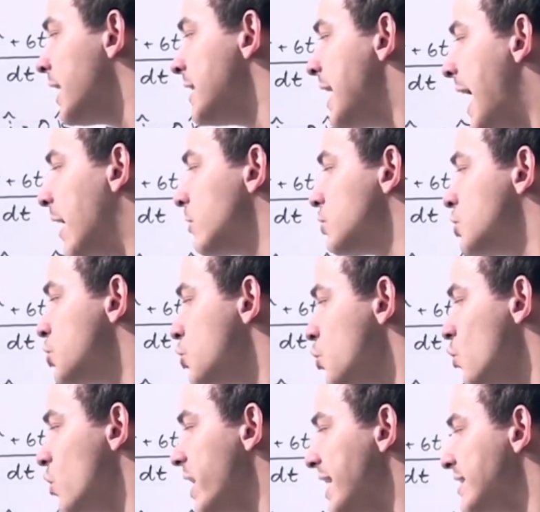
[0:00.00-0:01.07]
in our
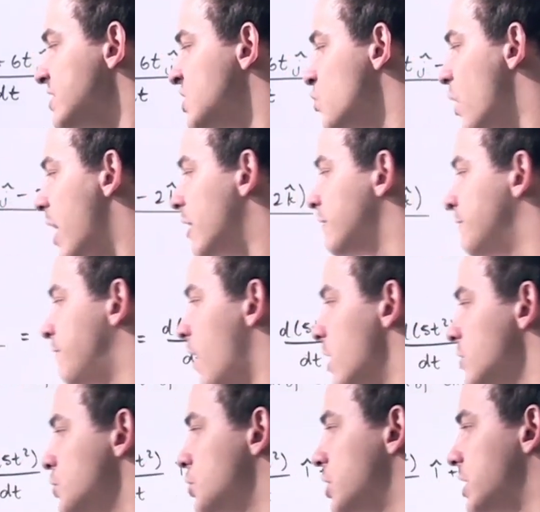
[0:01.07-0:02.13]
2 into our
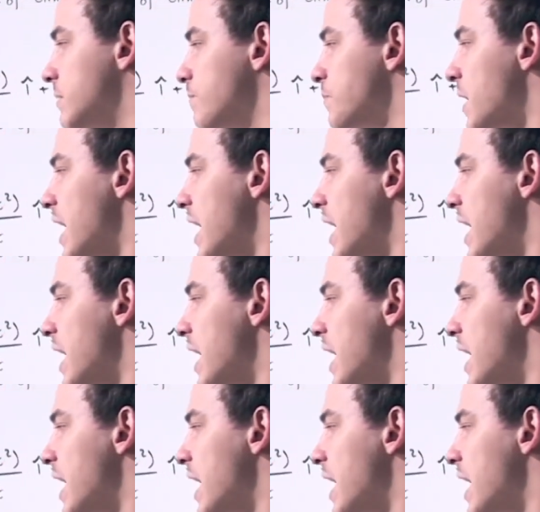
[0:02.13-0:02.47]
function.